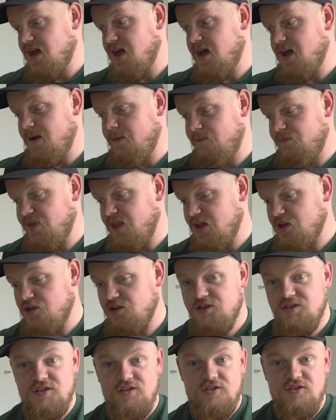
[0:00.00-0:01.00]
They're
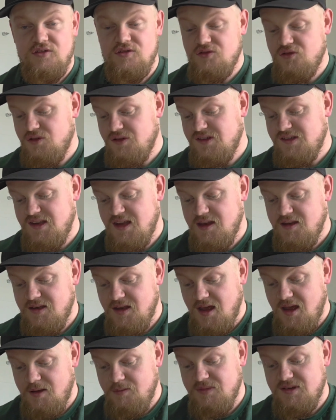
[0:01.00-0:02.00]
good to sort
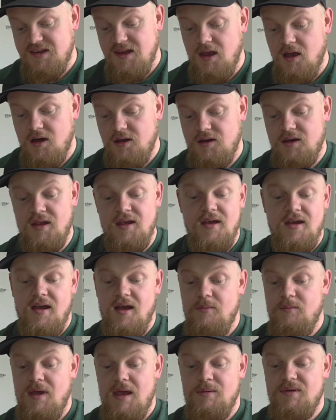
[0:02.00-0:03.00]
of sit on
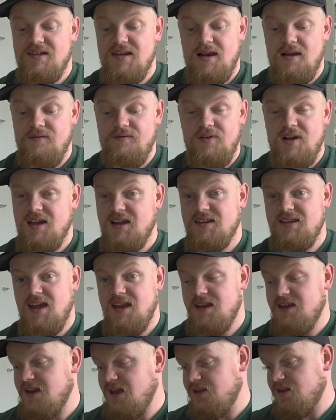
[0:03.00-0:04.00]
and maybe sell them for like a
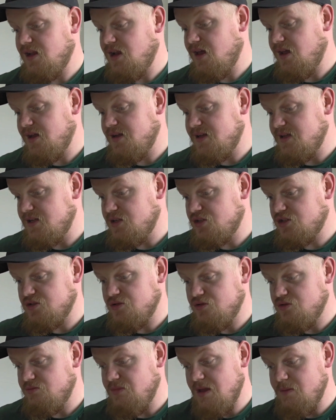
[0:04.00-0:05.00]
tenner down the line
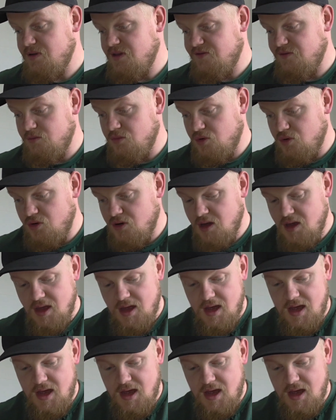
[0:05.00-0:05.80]
each, or maybe even more.